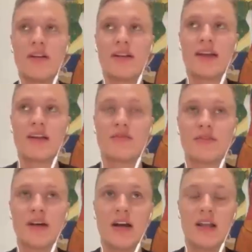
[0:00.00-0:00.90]
kind of
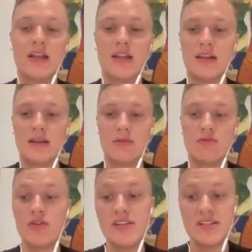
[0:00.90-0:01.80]
a
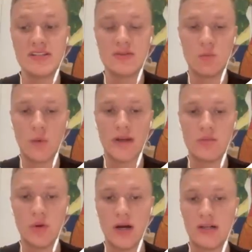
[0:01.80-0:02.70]
reason why
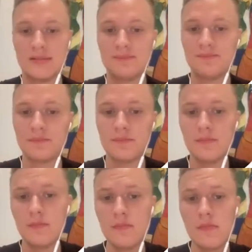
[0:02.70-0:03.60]
you are
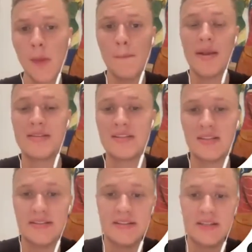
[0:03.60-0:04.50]

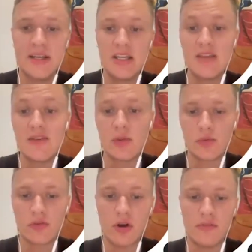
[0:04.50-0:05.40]
basically giving
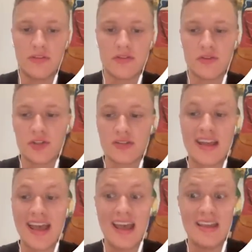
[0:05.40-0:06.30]
those offers, not just,
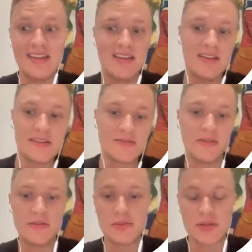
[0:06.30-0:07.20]
hey, here's
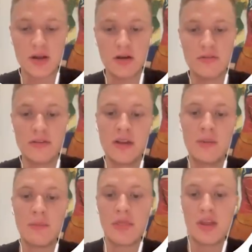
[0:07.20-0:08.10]
50% off,
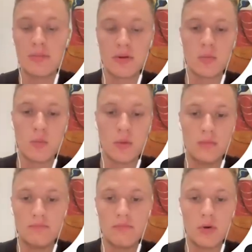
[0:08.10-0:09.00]
but think about a
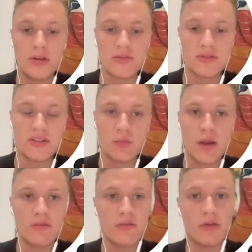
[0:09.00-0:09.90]
more interesting
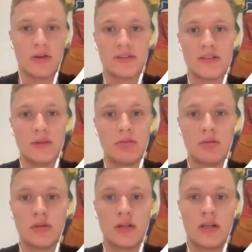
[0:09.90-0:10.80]
way. For
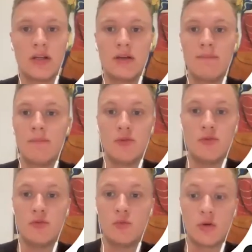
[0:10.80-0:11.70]
example,
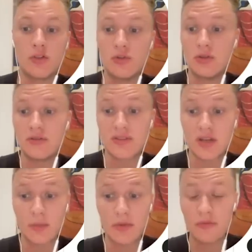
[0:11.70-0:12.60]
you want to give
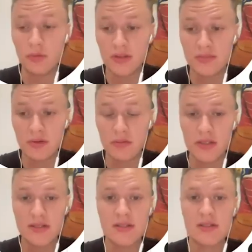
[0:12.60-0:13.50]
someone the full
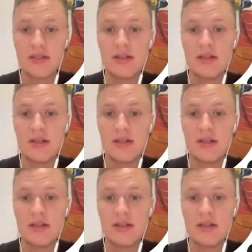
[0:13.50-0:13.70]
experience.